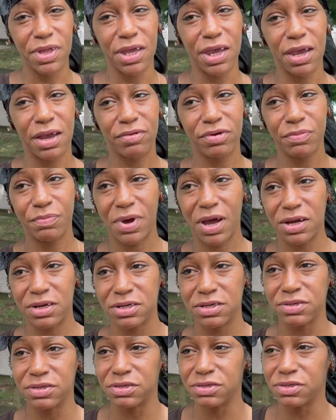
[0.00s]

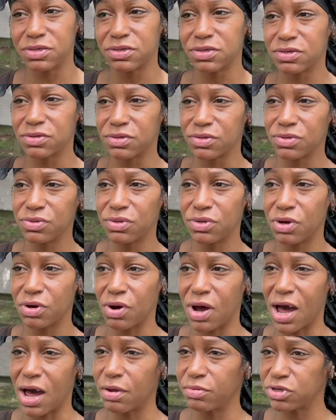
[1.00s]
Everybody you
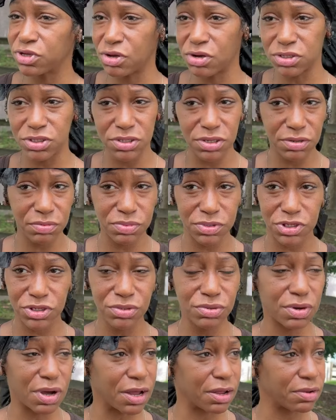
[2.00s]
know, I've talked to them
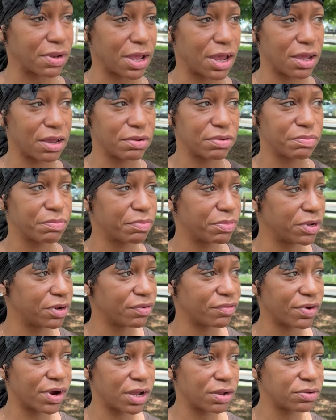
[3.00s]
too. I've been
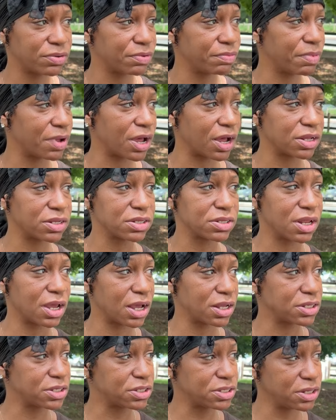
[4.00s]
around them.
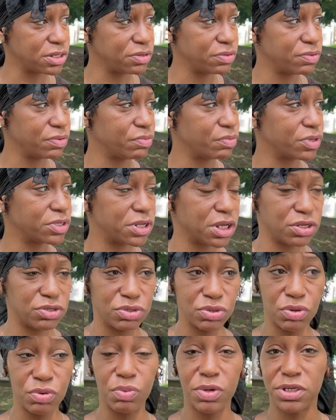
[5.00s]
I see what they
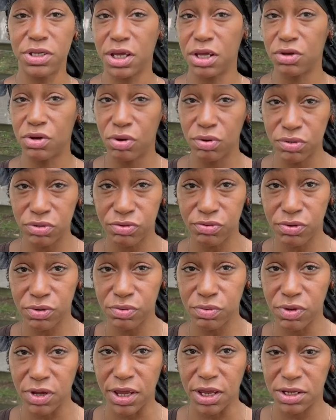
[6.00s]
do, what they go
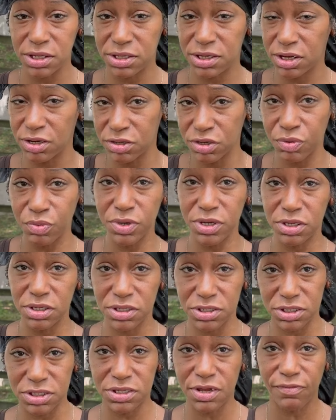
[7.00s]
through, and dealing with
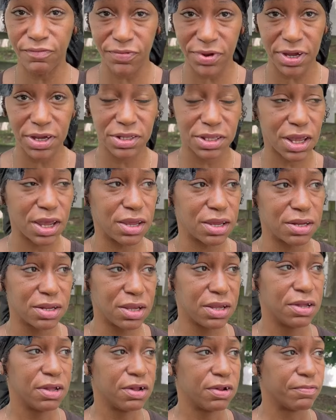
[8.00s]
stuff like that
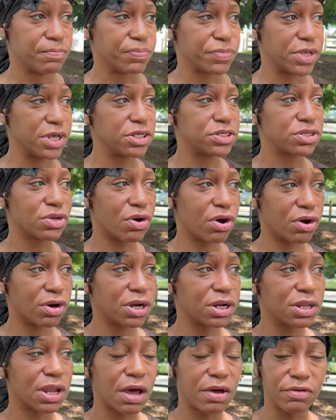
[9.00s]
is
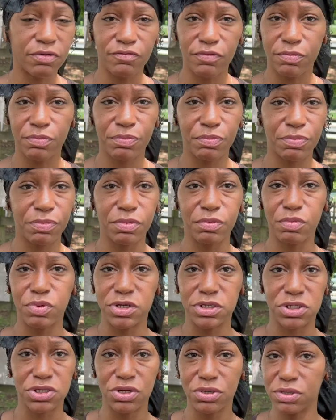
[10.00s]
hard. A lot of them
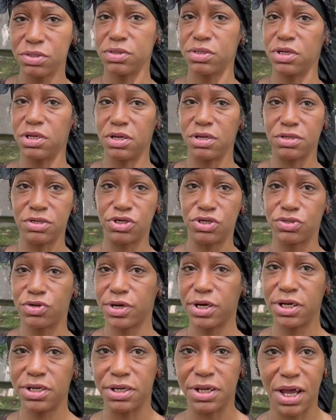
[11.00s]
was good and
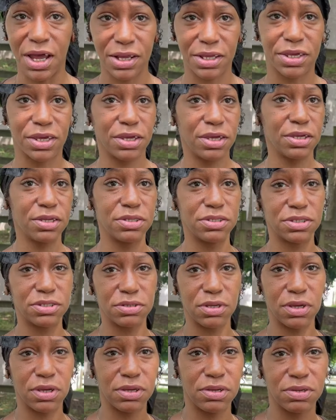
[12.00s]
straight, got
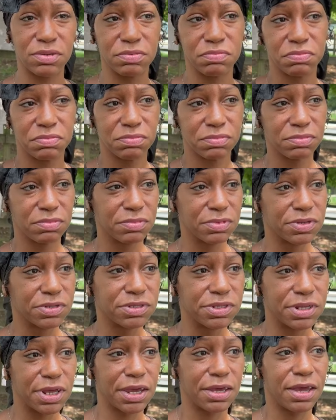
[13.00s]
kids, and
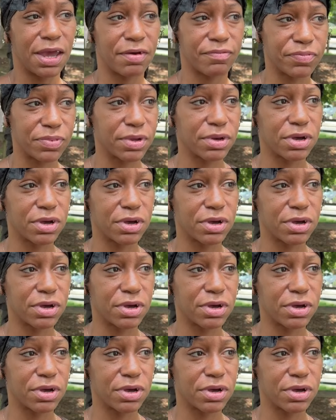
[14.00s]
they have to